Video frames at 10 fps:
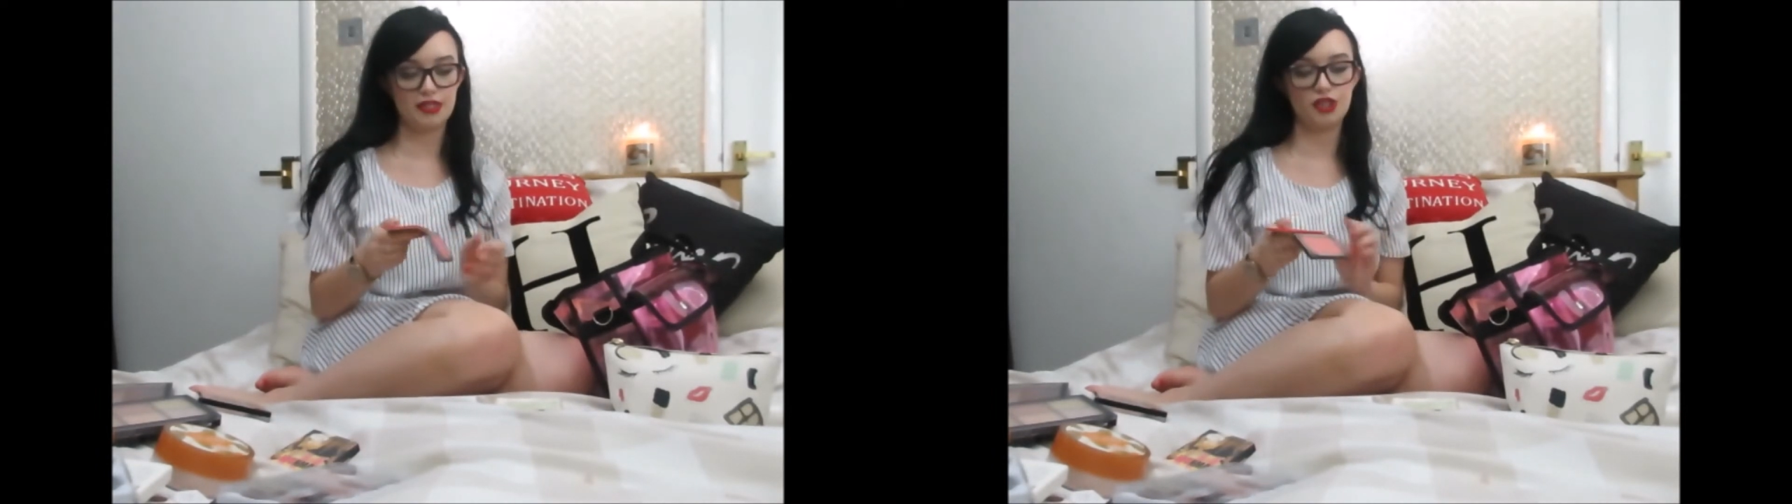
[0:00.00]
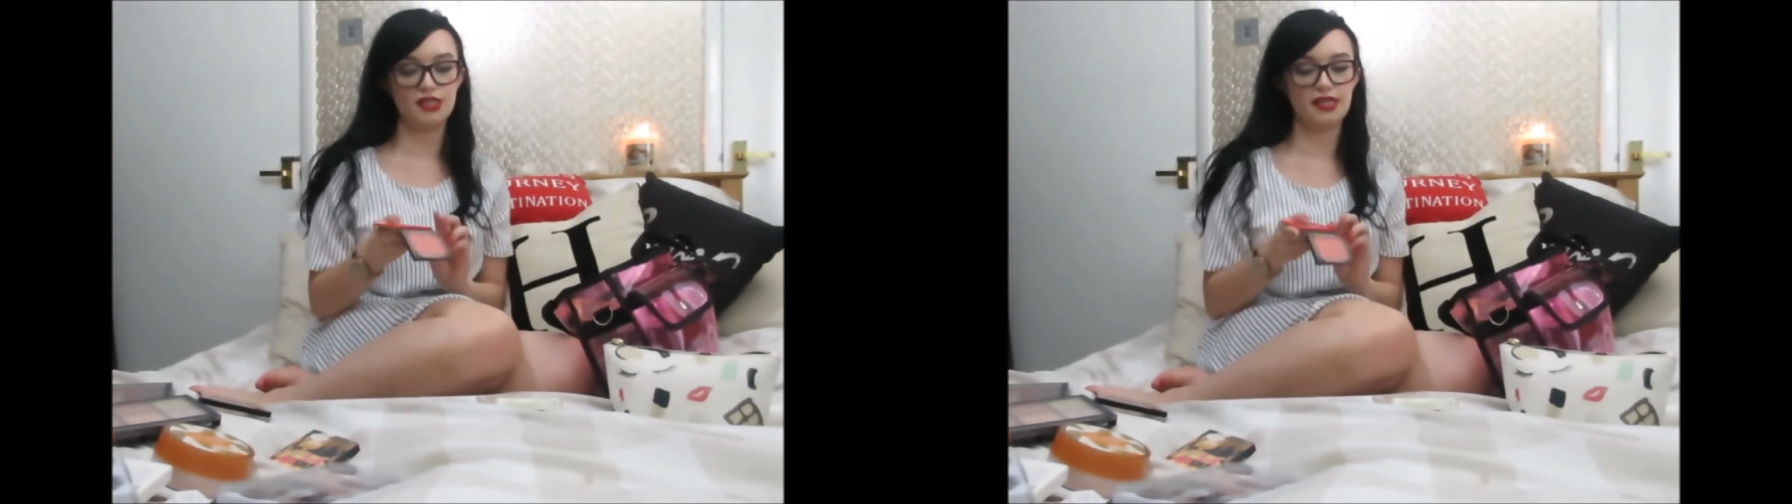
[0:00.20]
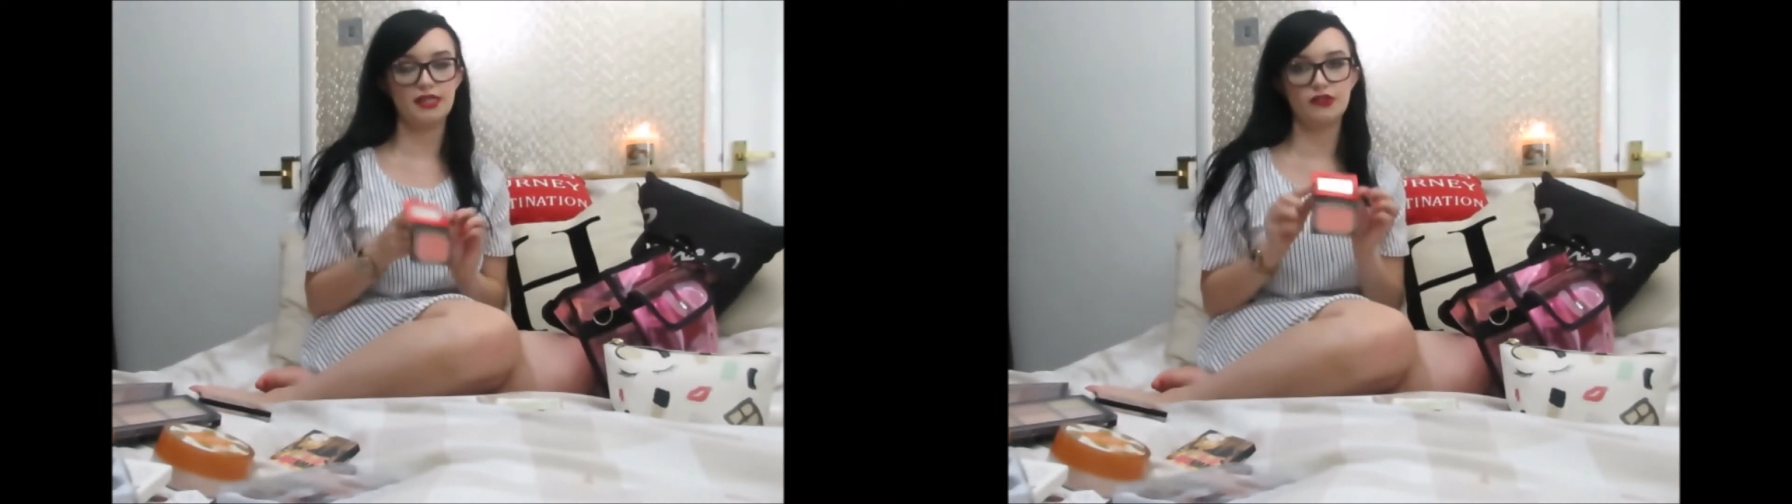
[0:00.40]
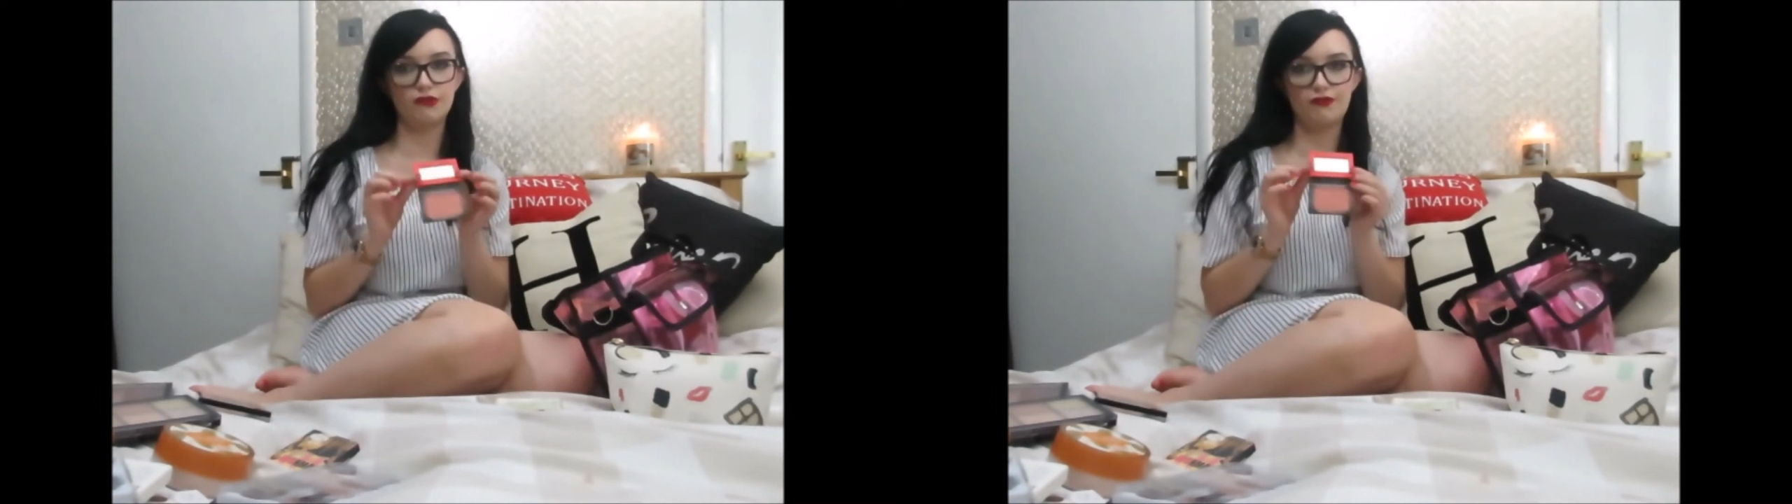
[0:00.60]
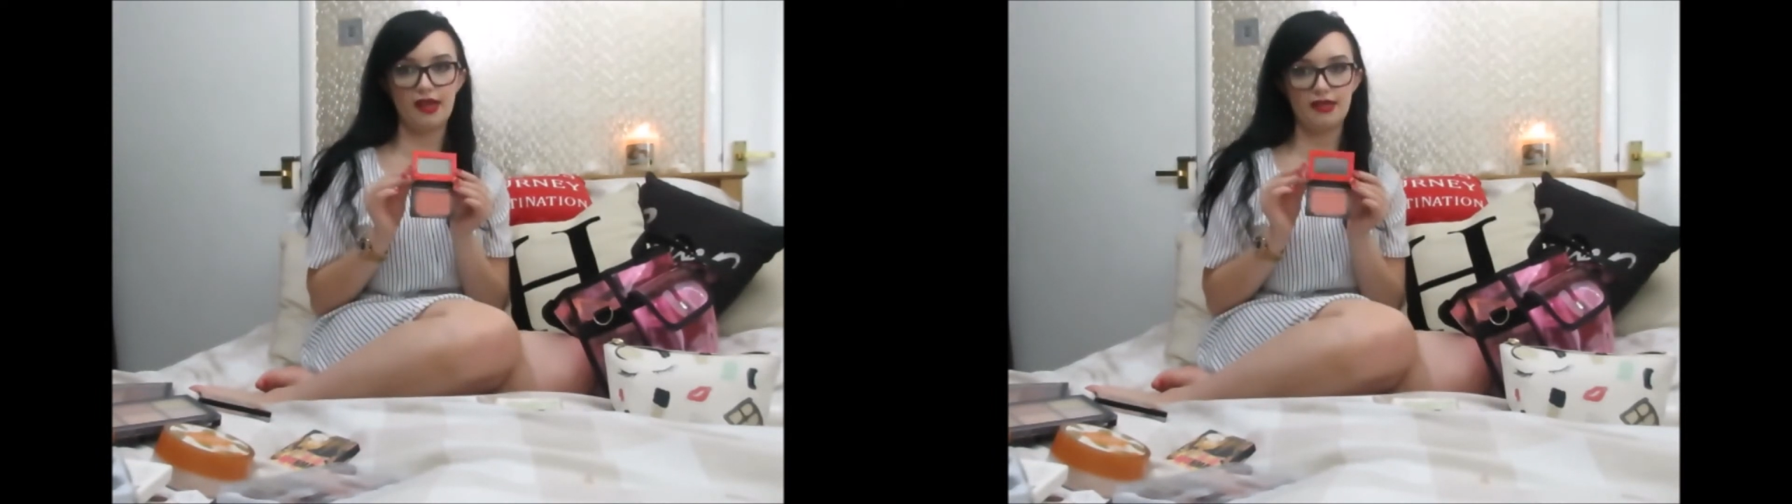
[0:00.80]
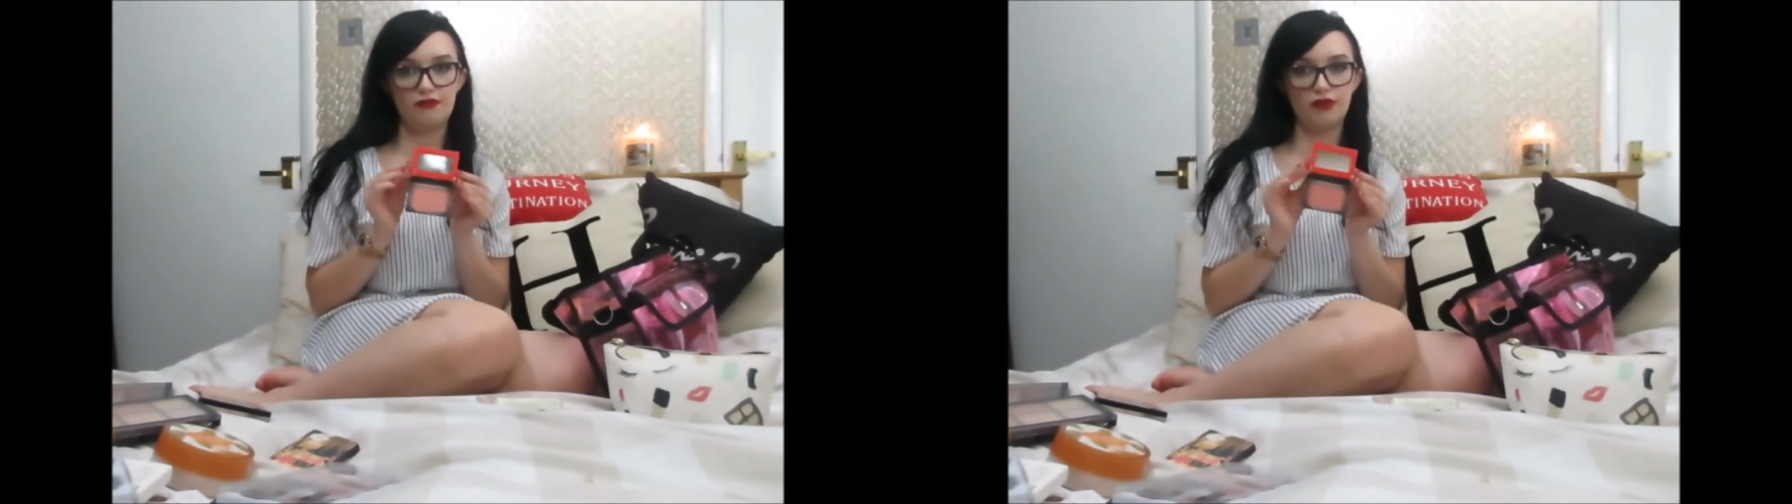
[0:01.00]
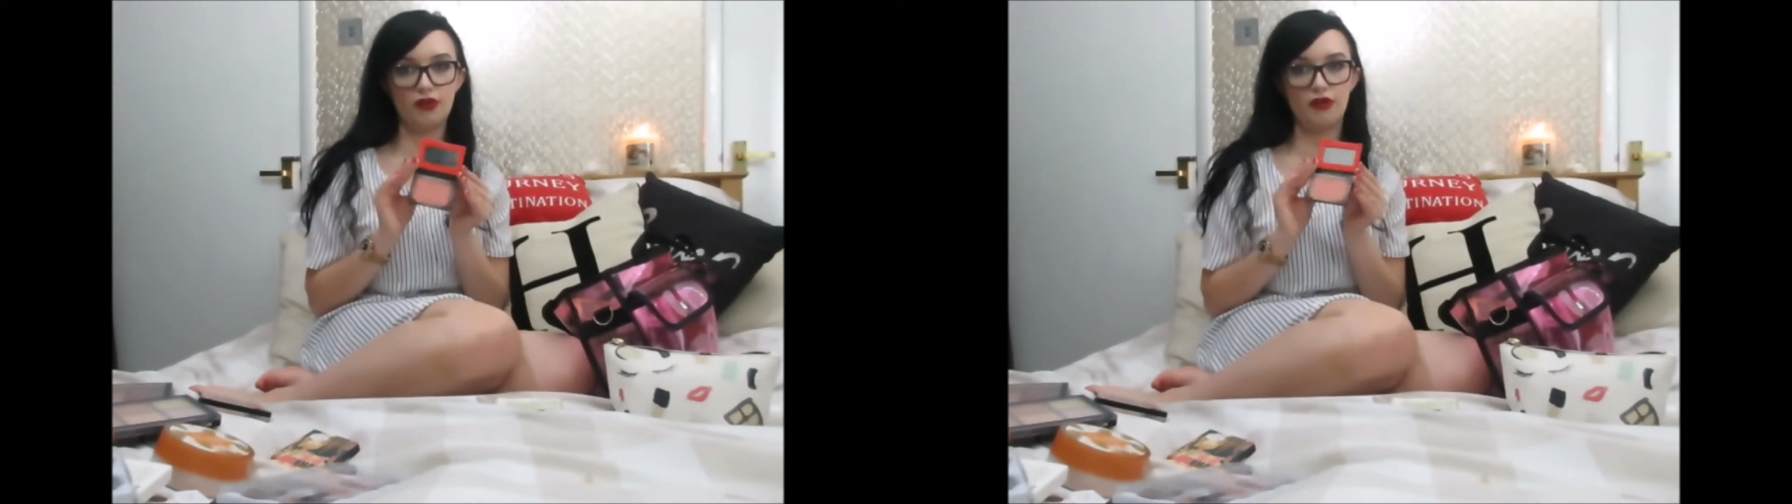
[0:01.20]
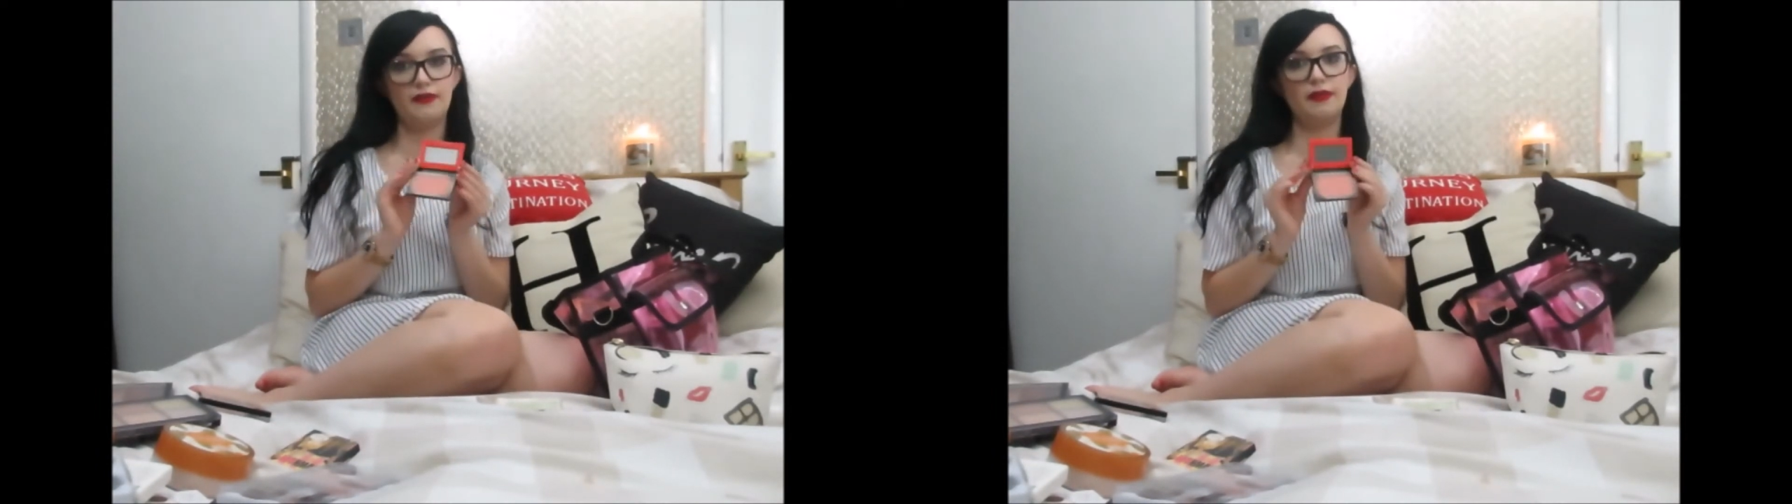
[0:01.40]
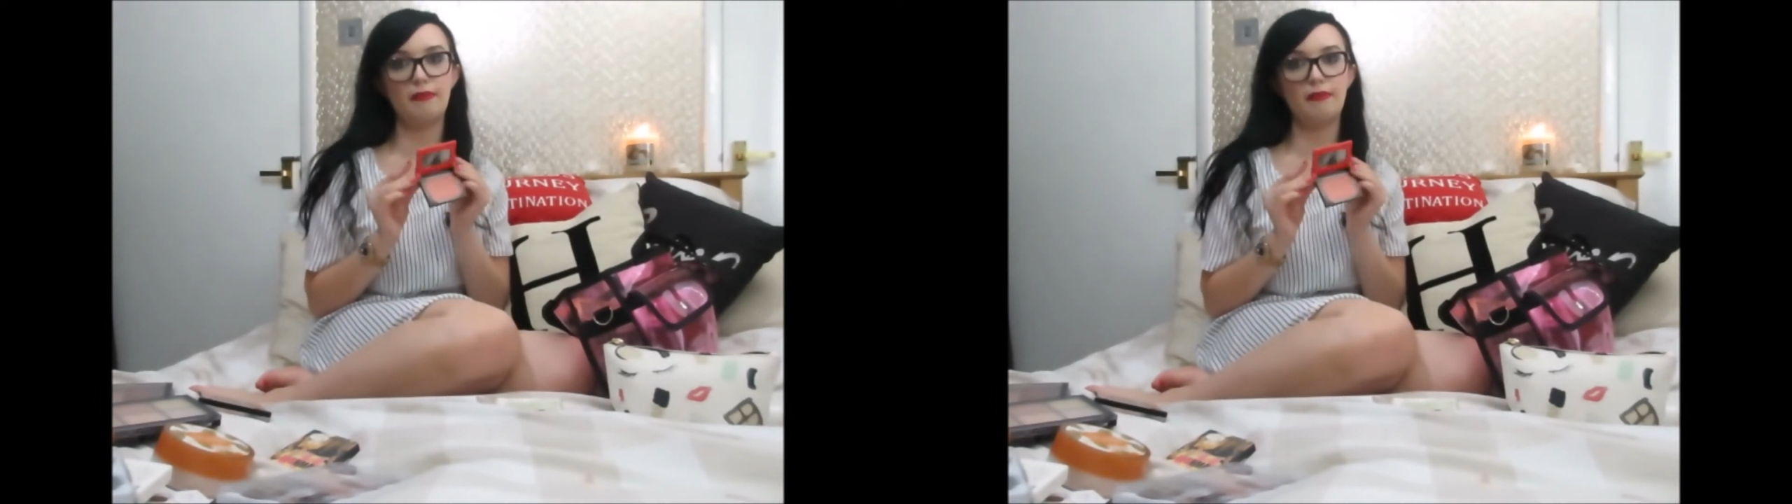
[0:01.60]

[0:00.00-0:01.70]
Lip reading: and she said it's her favourite and that